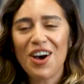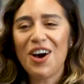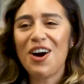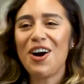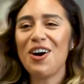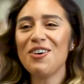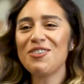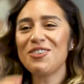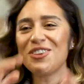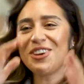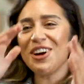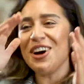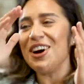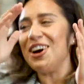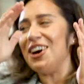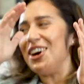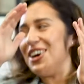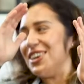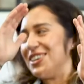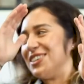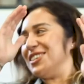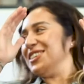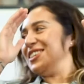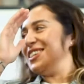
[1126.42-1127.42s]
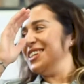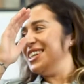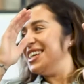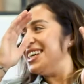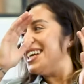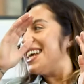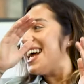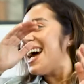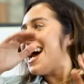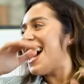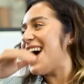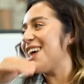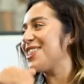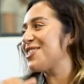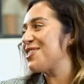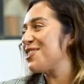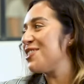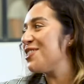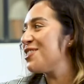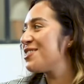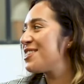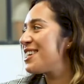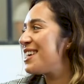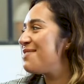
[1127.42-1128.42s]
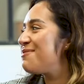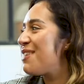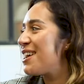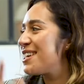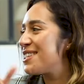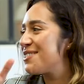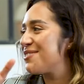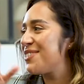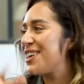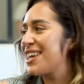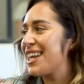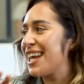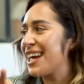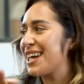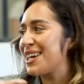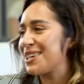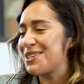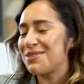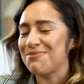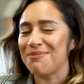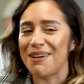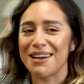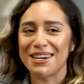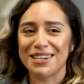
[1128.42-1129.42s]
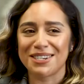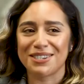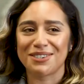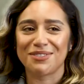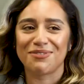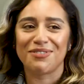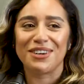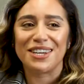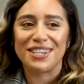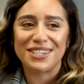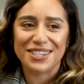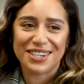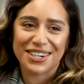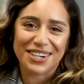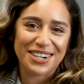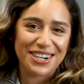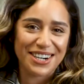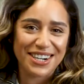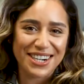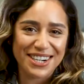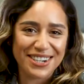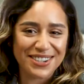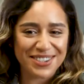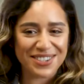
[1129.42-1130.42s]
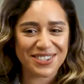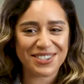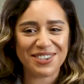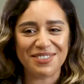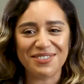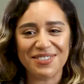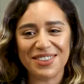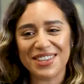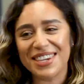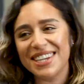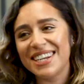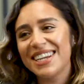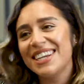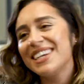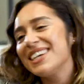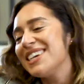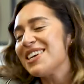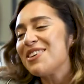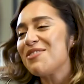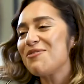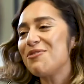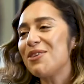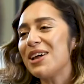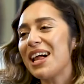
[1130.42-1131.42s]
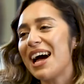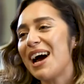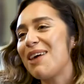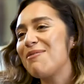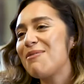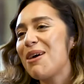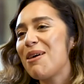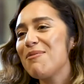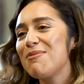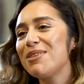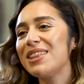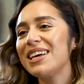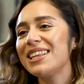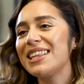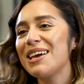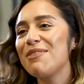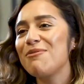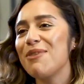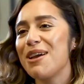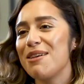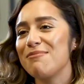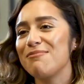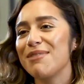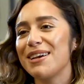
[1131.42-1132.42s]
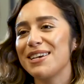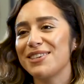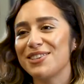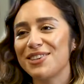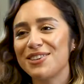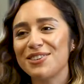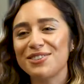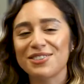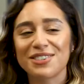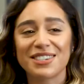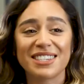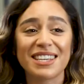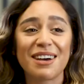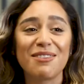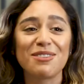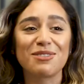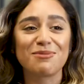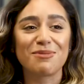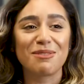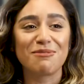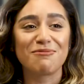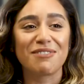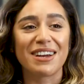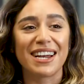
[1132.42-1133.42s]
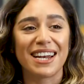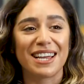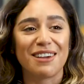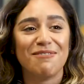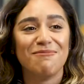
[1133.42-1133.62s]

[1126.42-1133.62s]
Oh gosh. I thought he might have had like a Spanish feature on it or something. Well, I'm happy that they weren't my songs because that would have been really